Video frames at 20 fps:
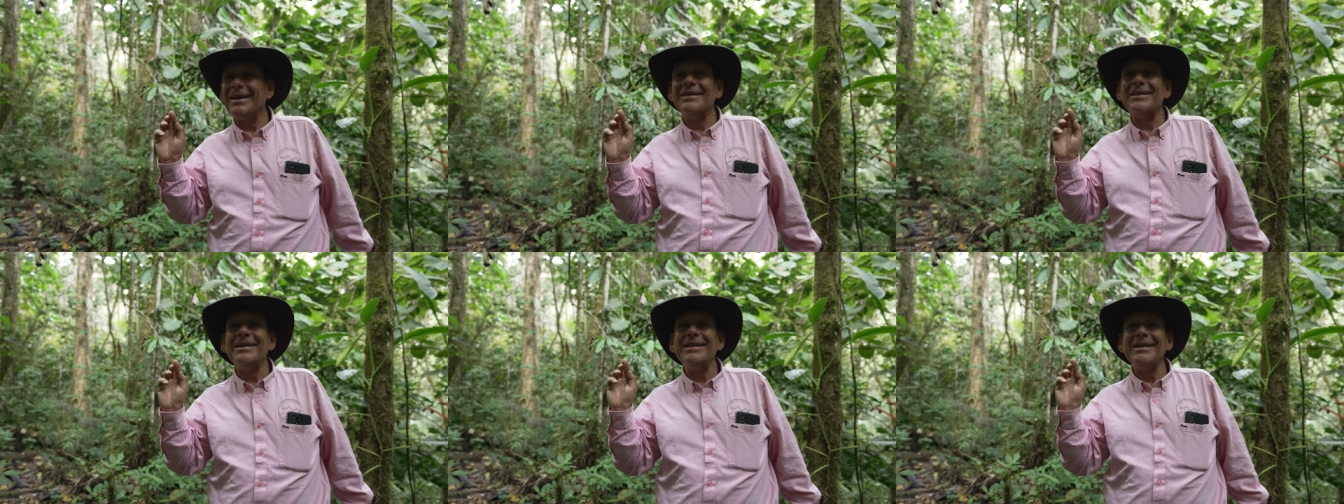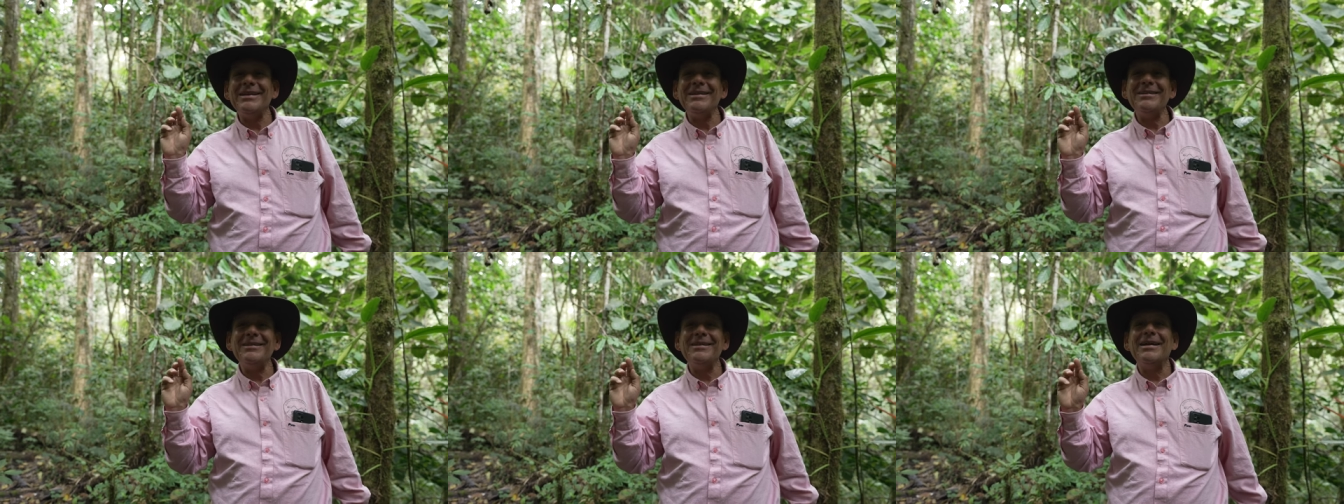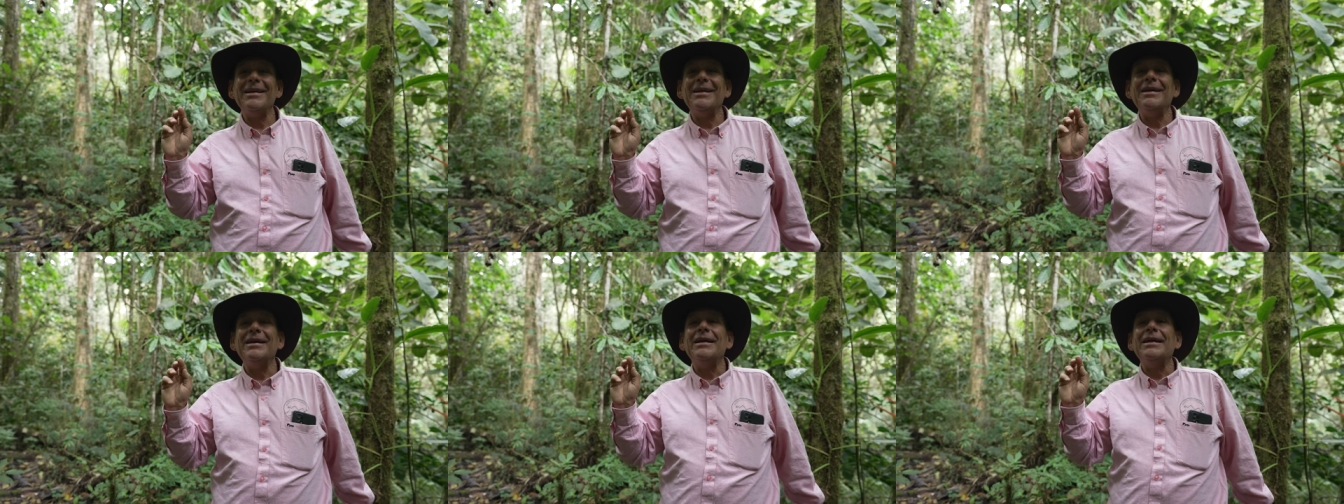at least
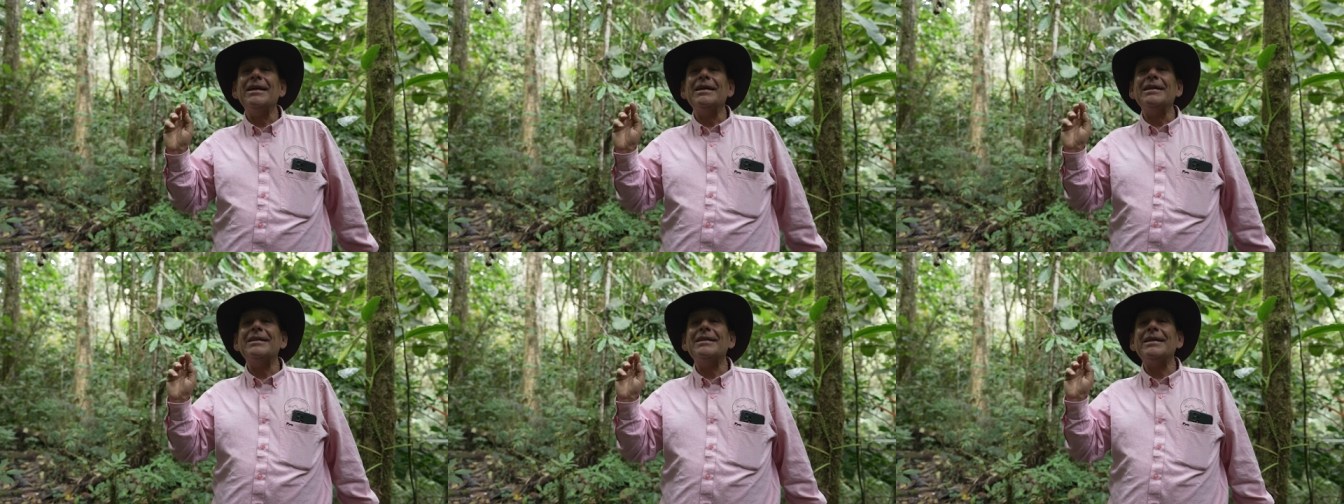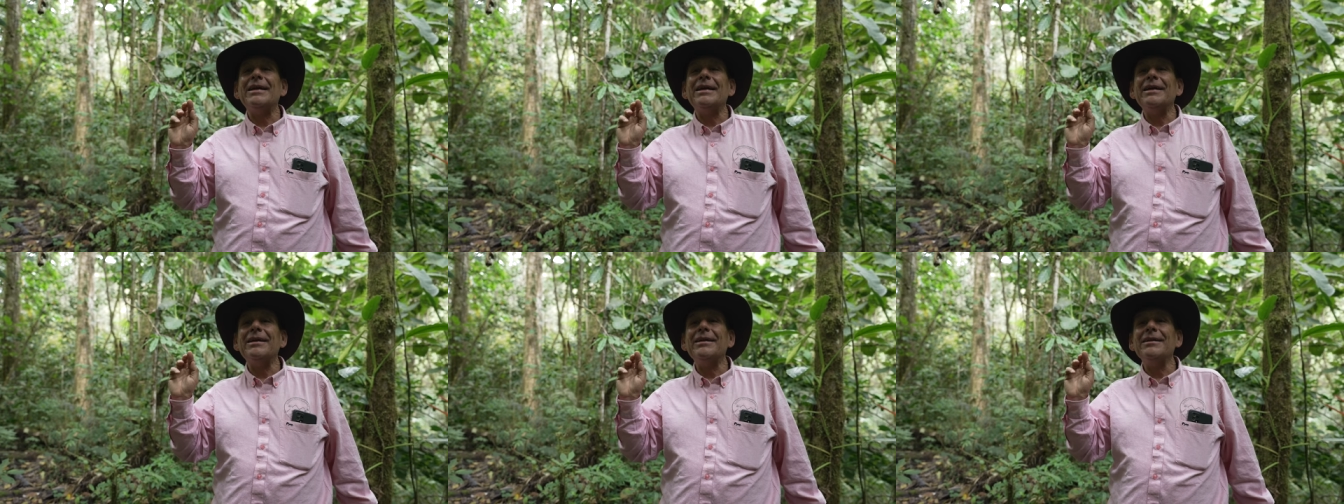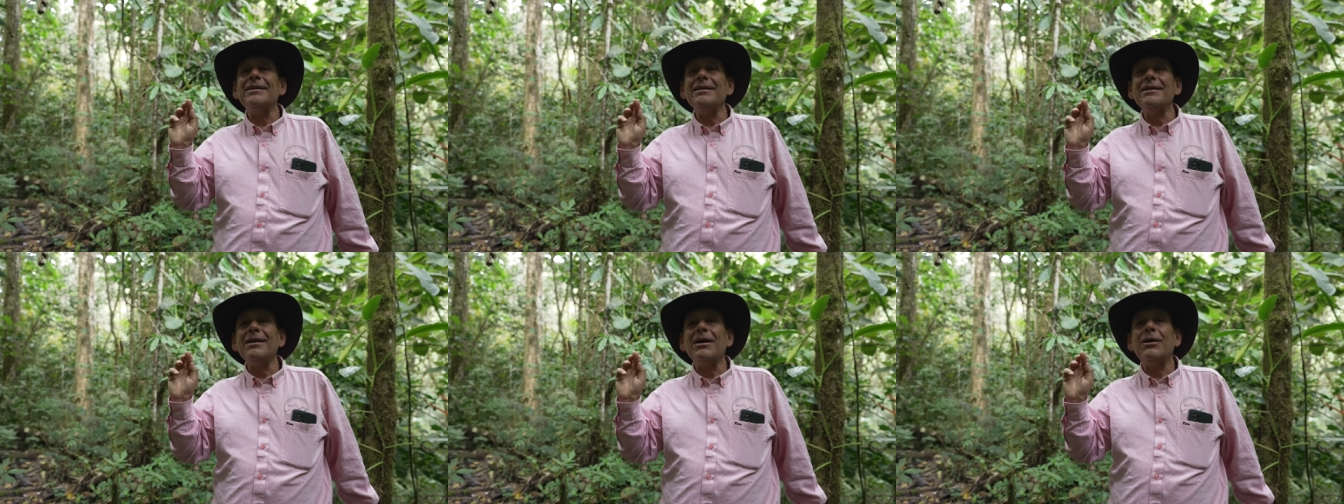
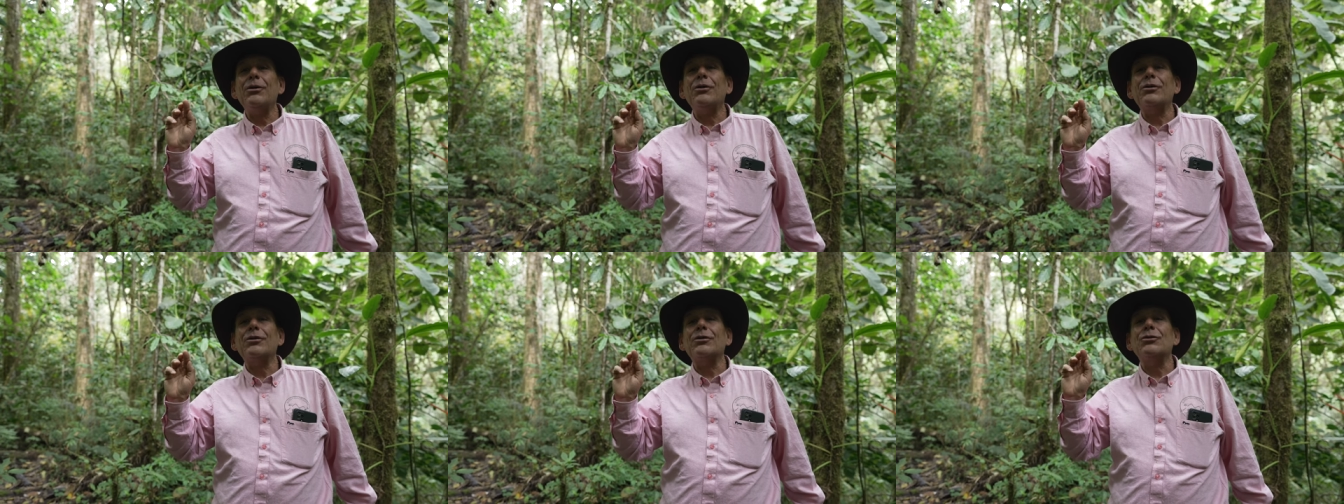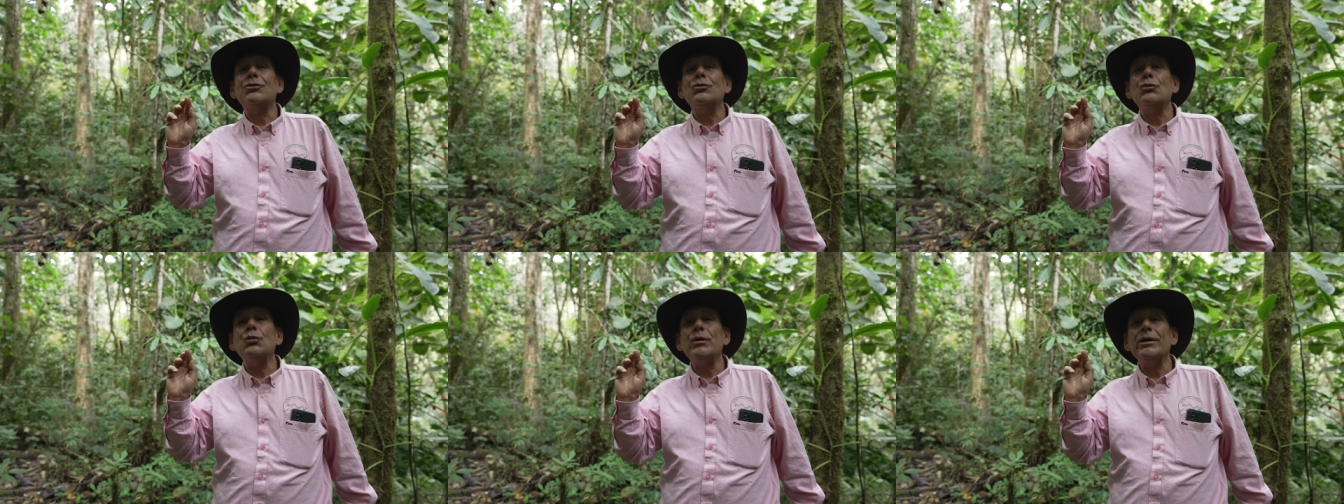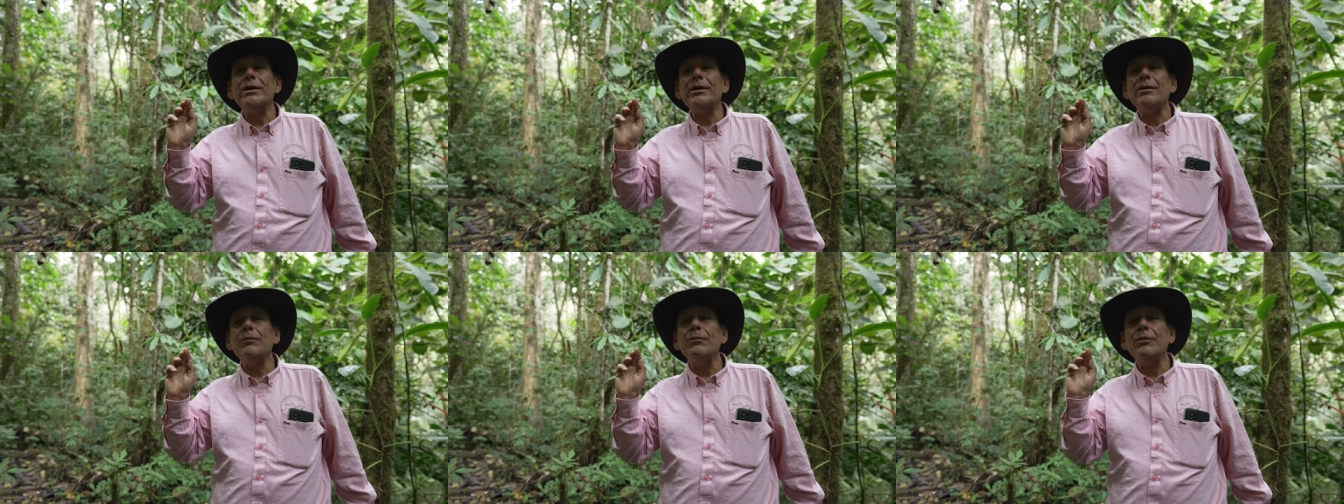10 or
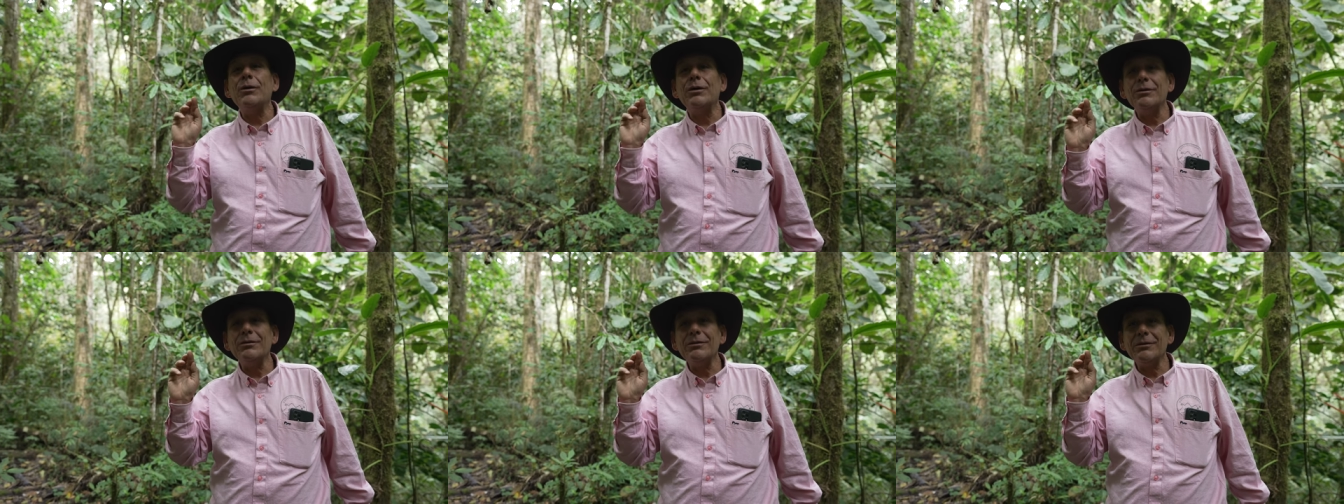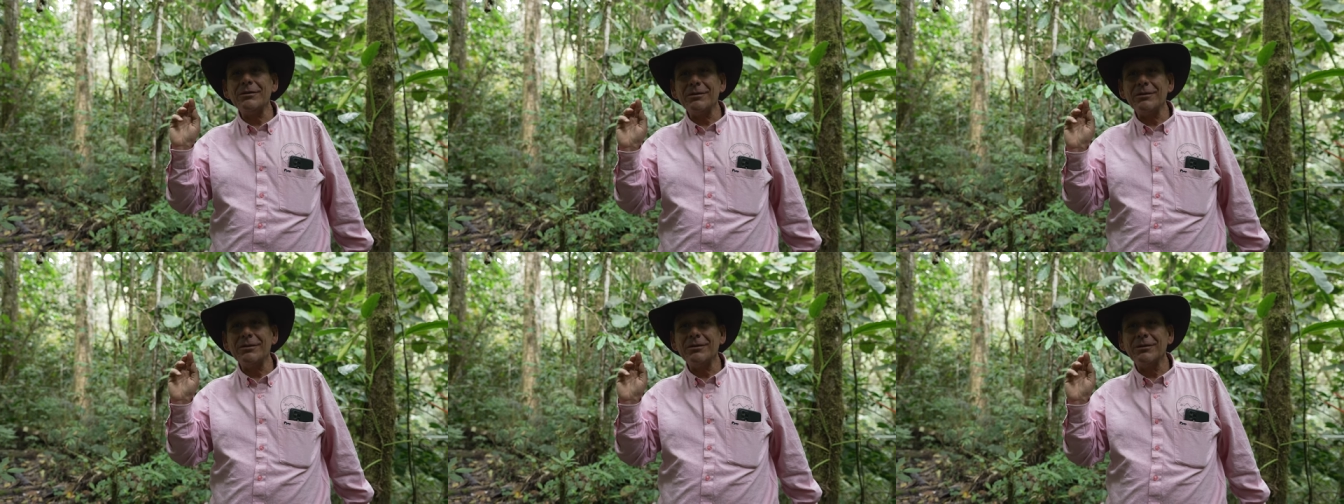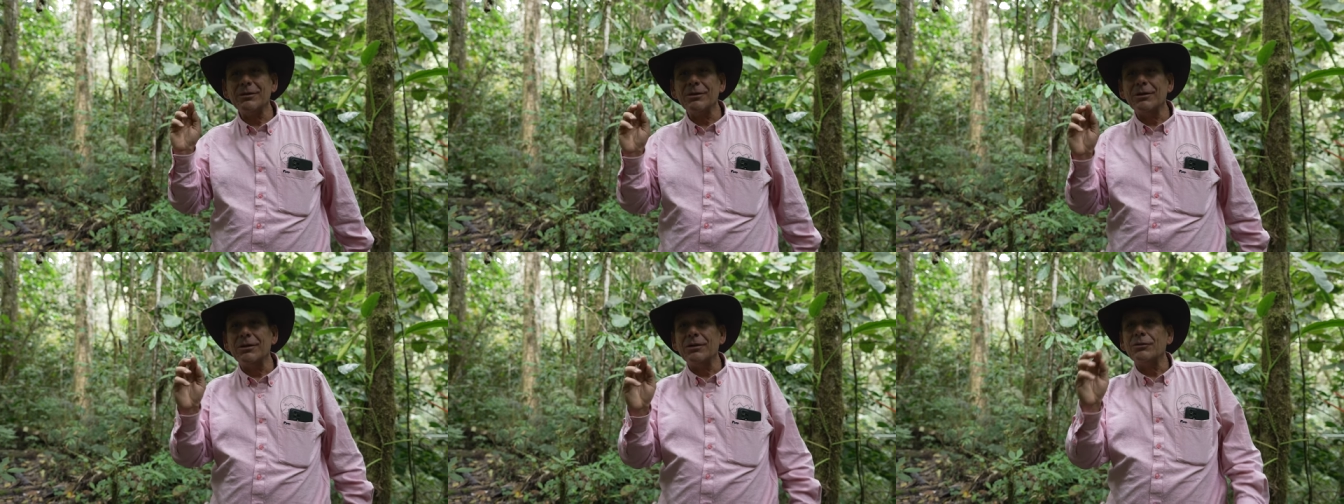12 months
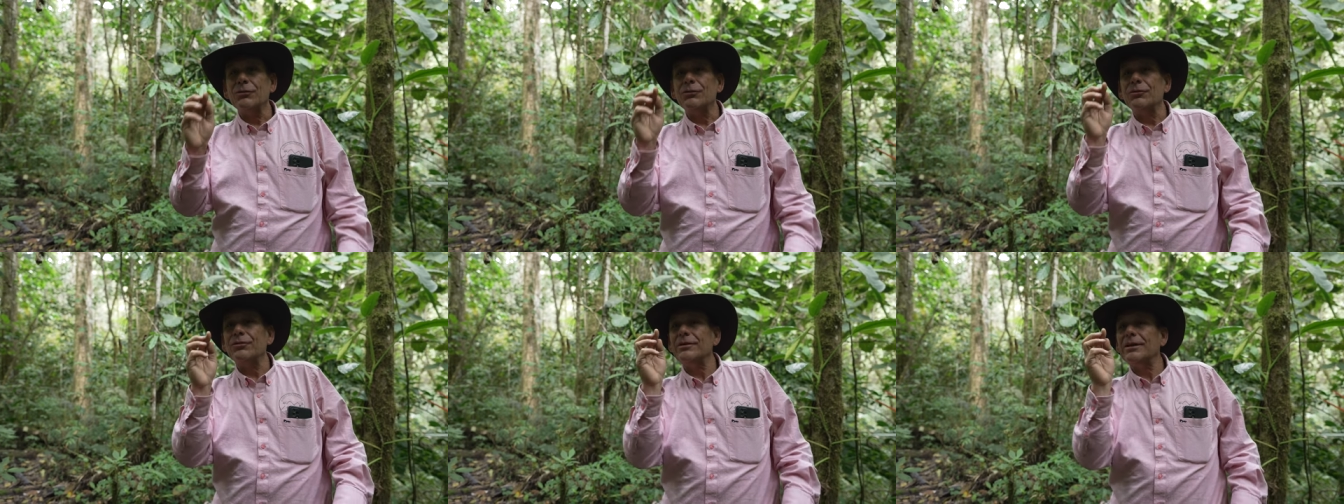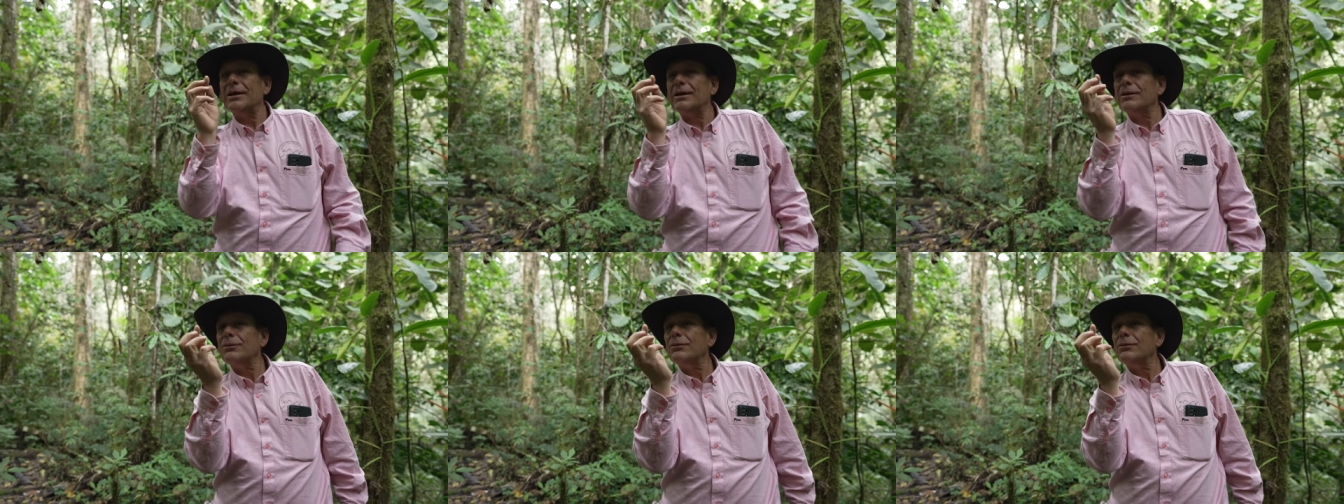to start